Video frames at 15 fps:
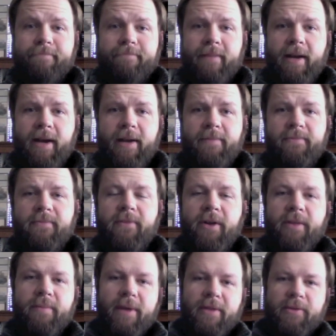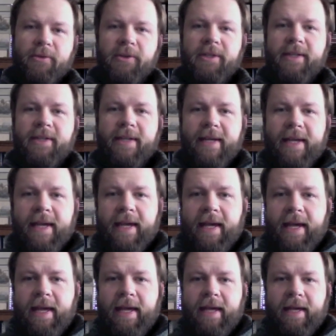I'm Father Matthew Green,
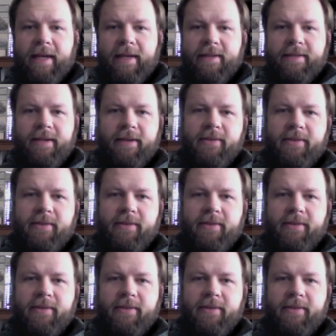and